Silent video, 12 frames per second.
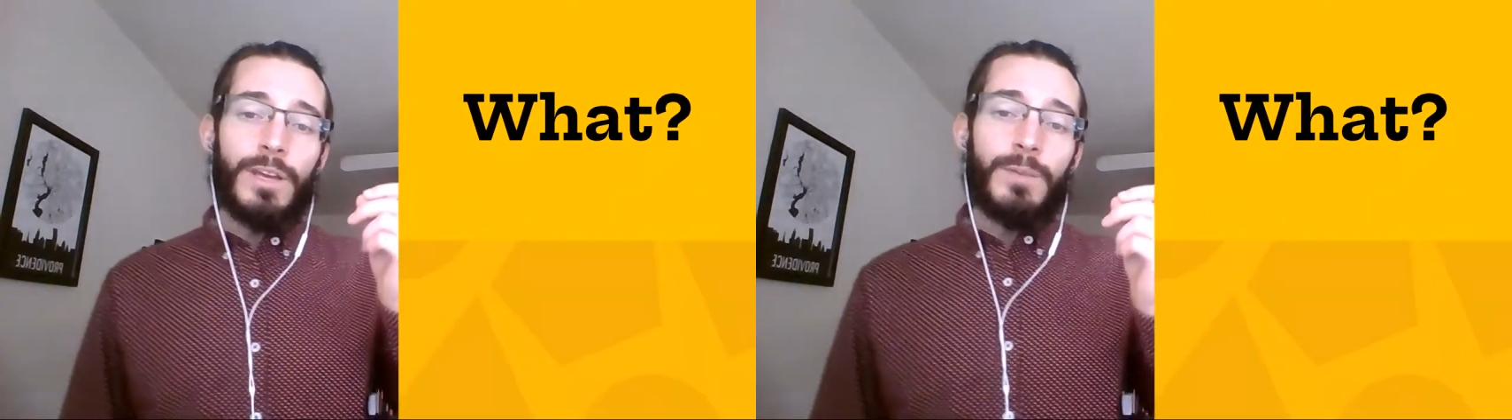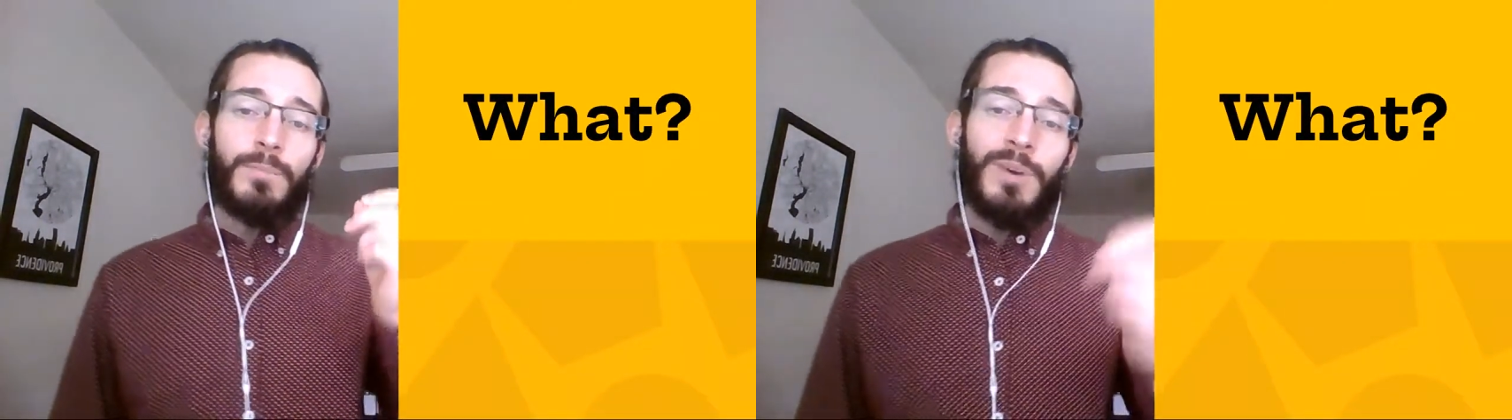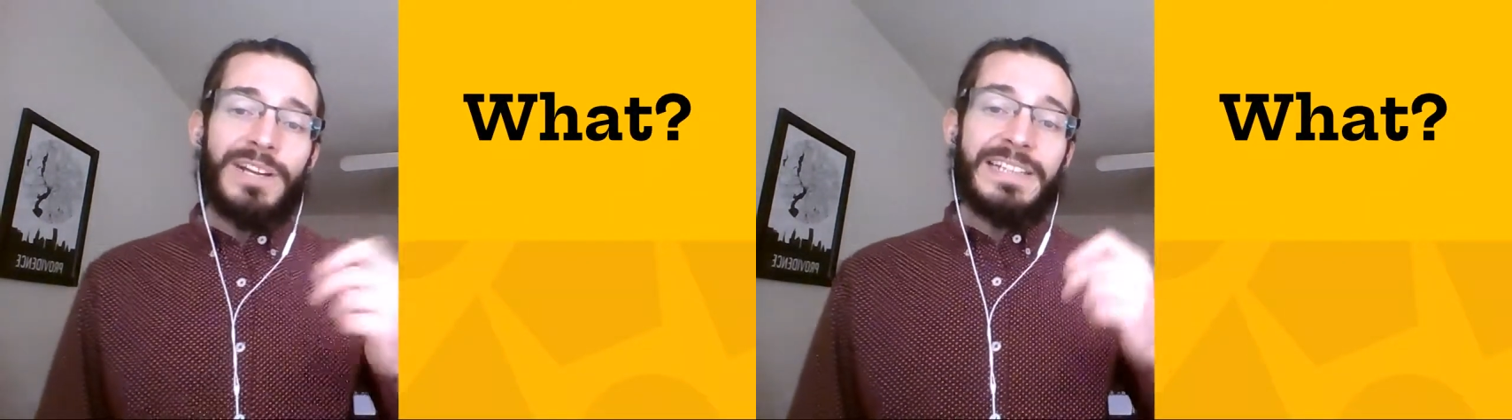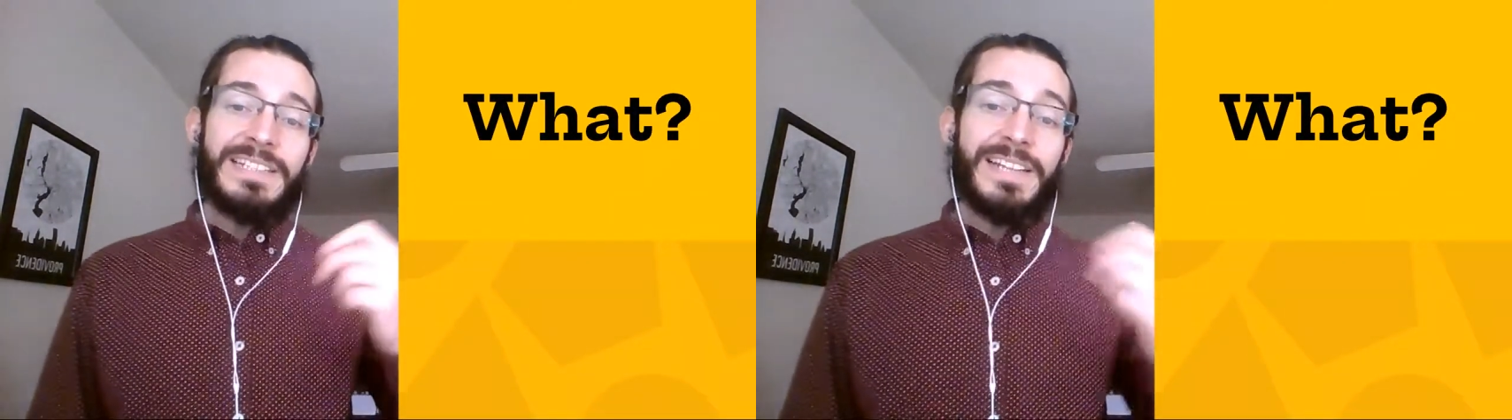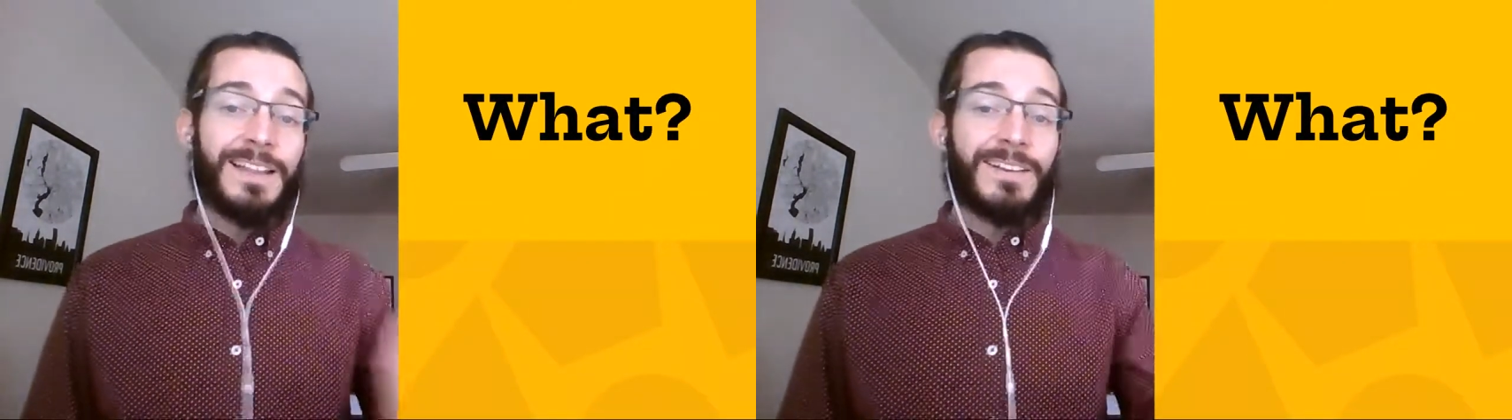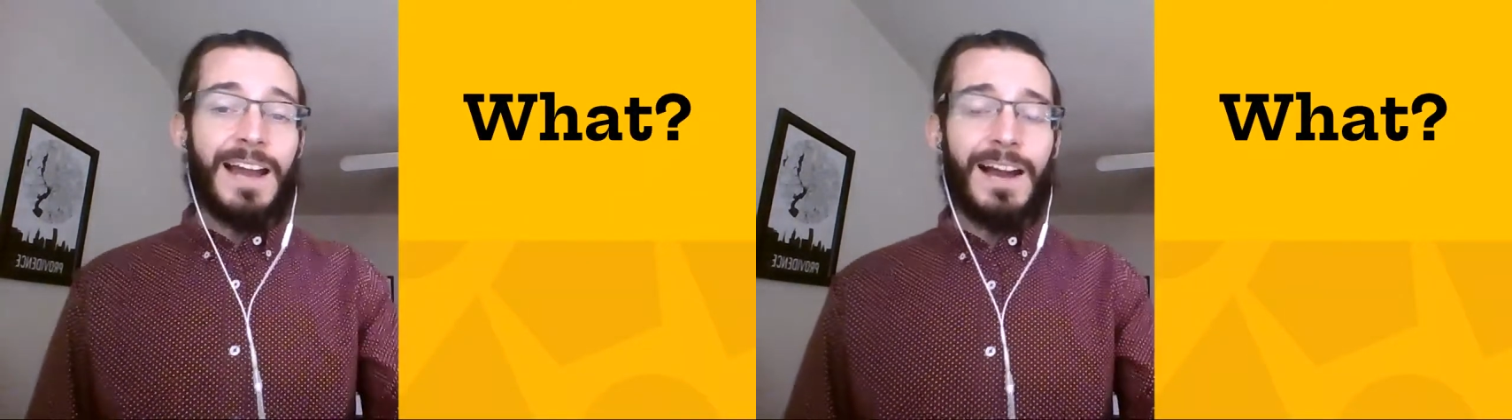in putting
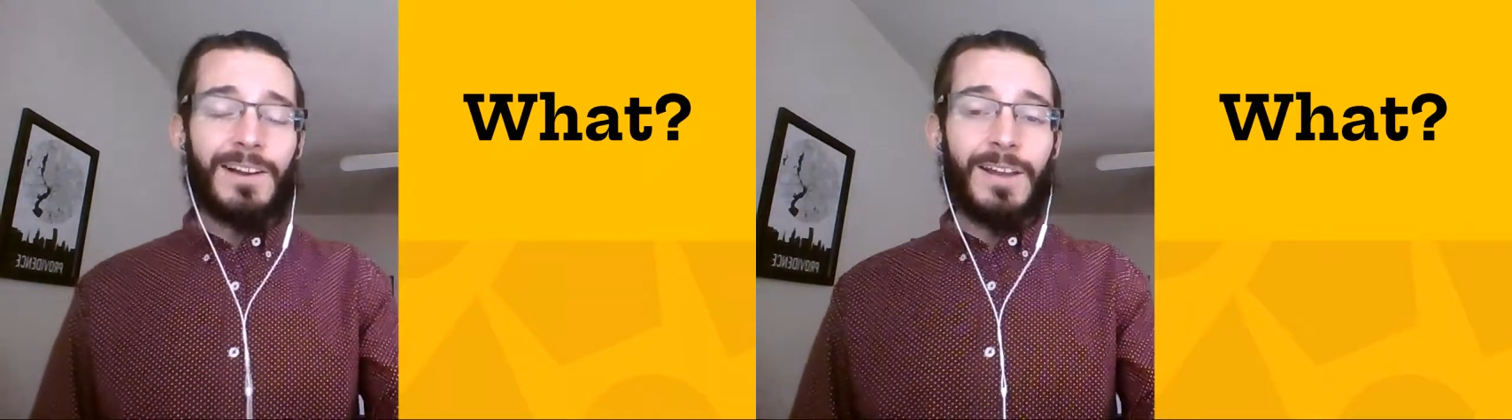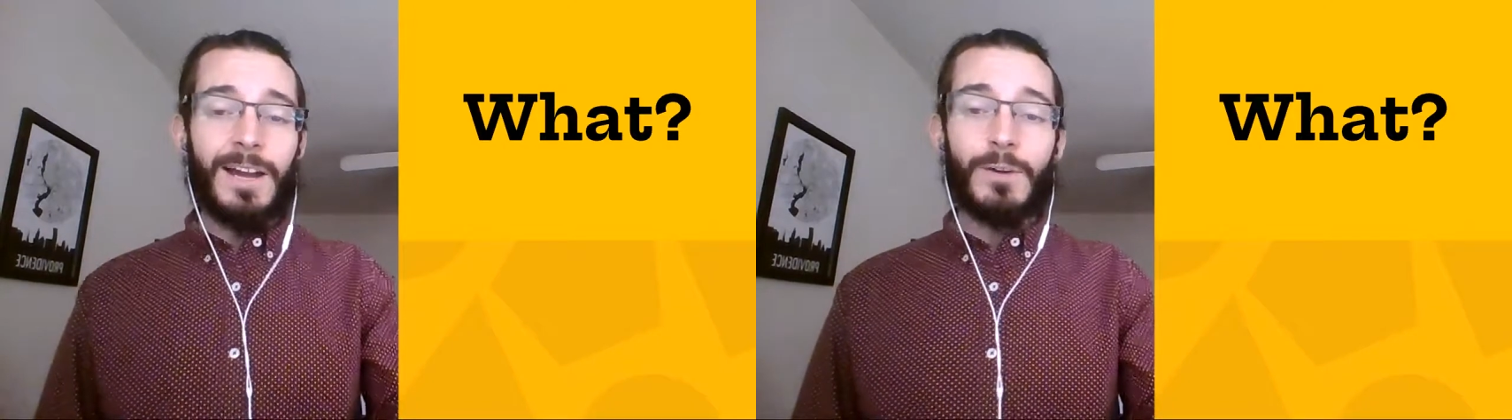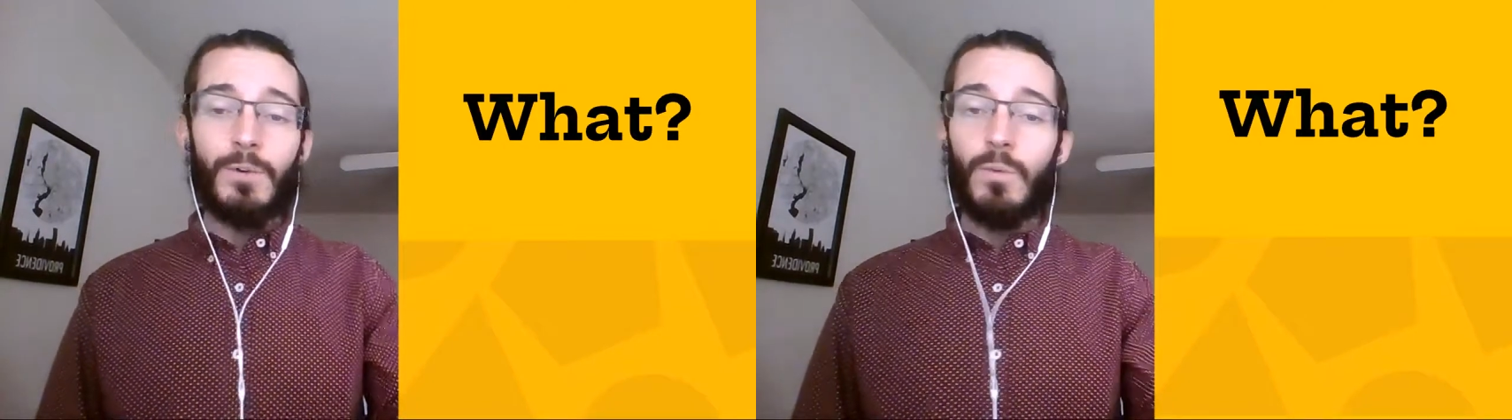together an outline,